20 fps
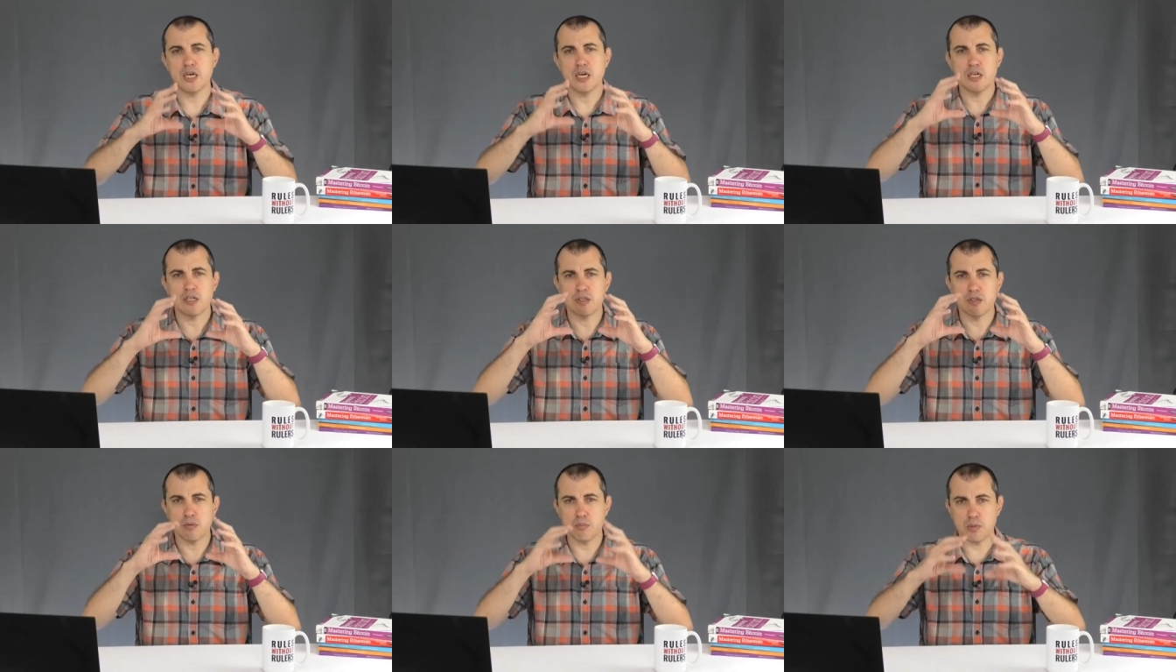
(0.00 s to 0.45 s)

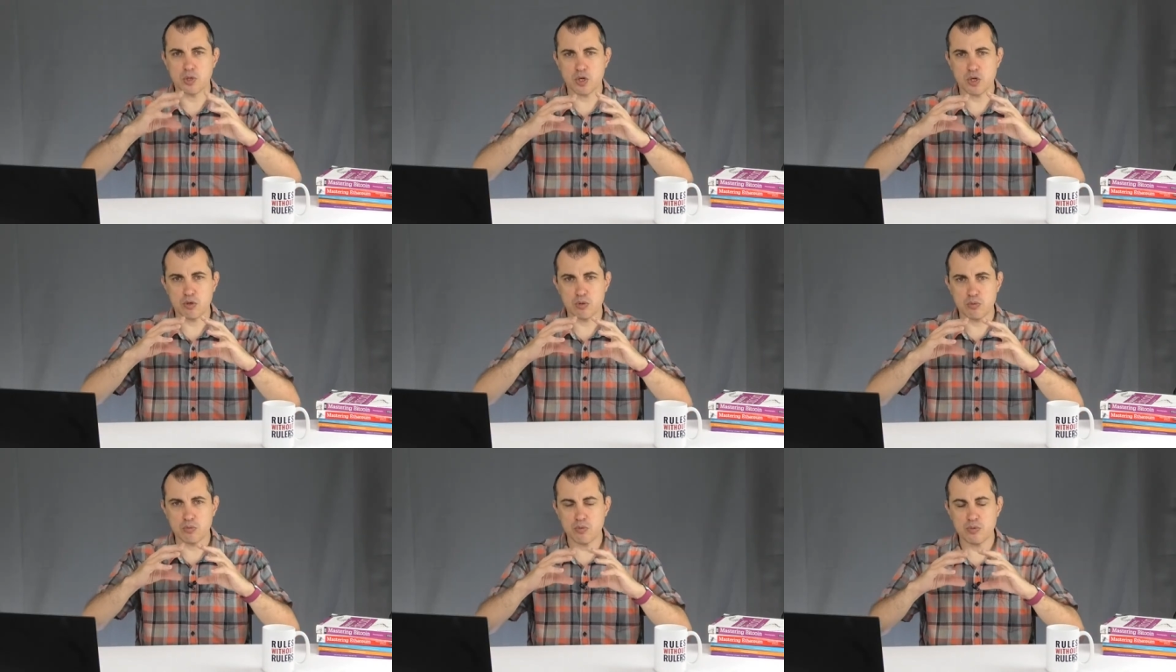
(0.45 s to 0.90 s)
the
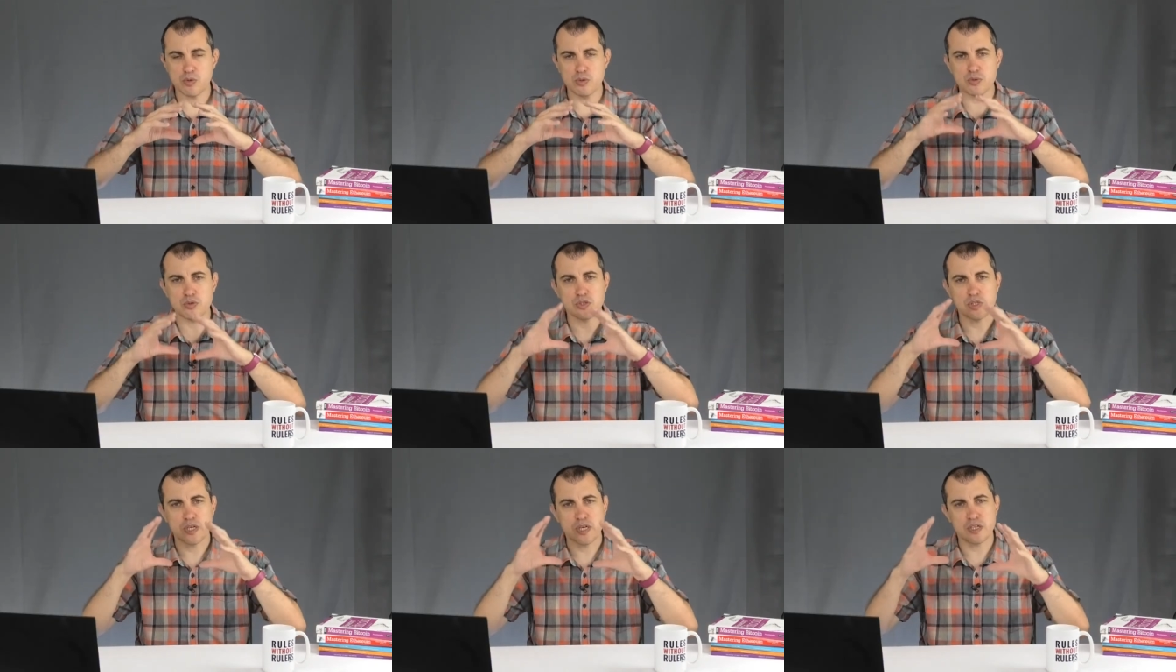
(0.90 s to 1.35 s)
Merkle
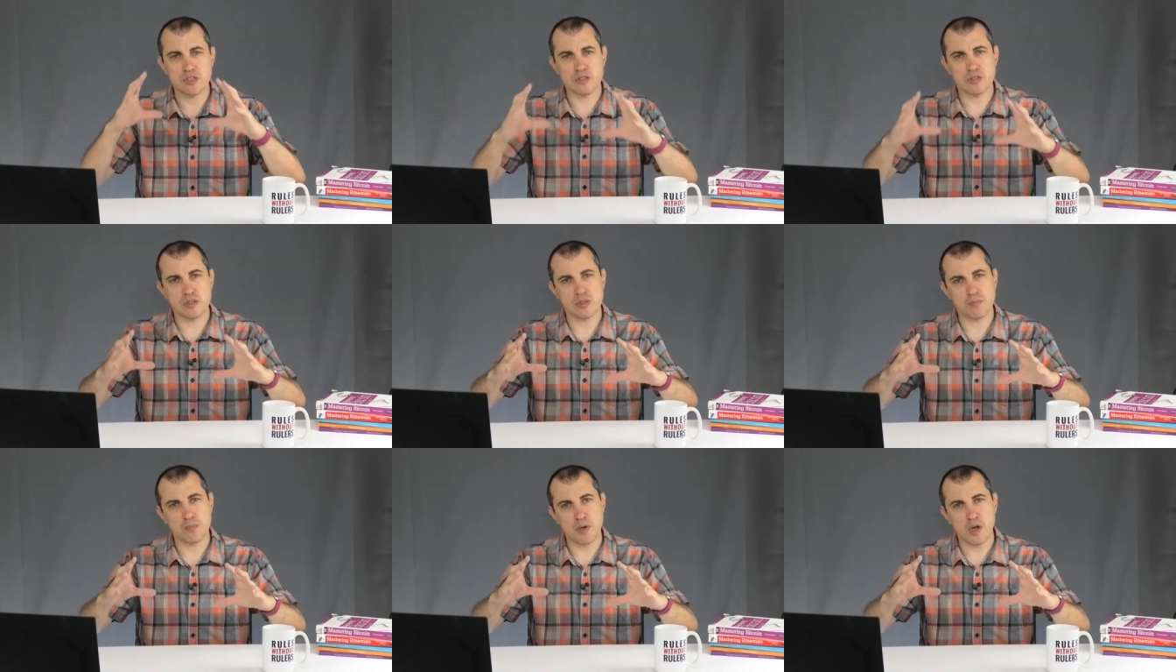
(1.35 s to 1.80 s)
root into
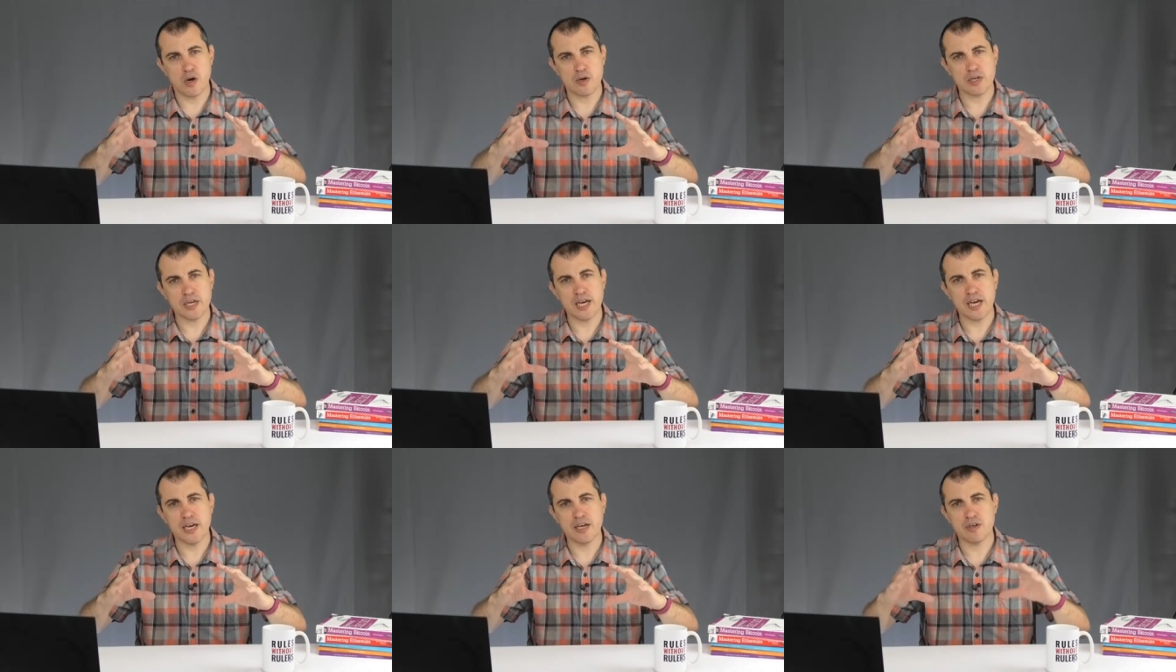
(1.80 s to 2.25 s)
the block
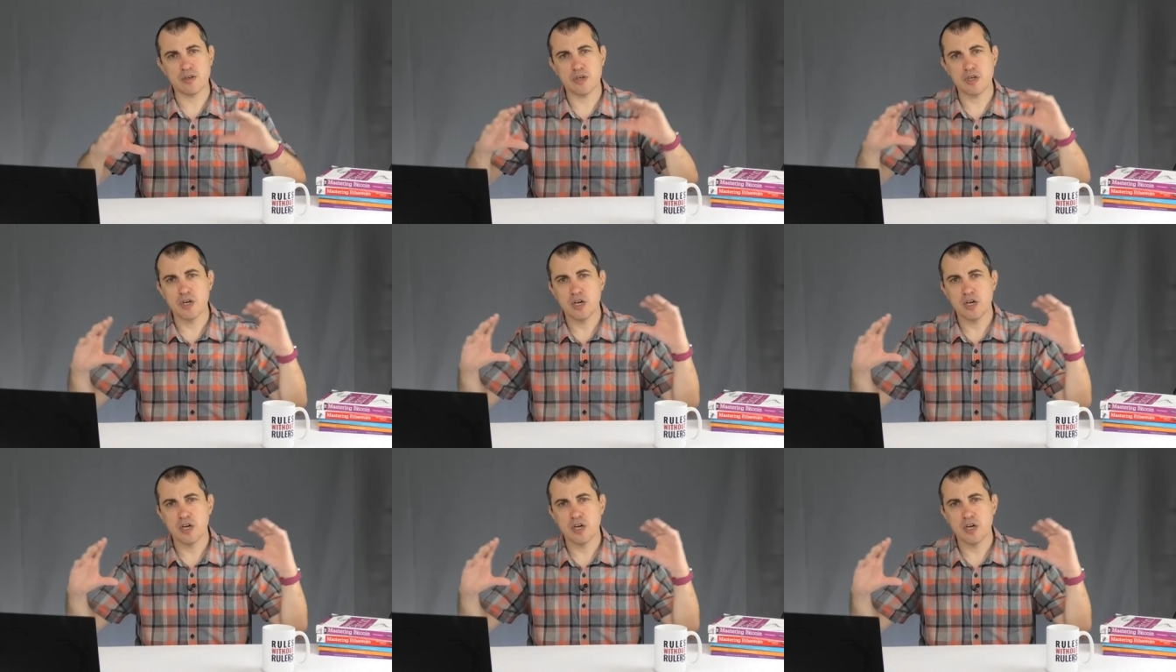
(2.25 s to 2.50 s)
header,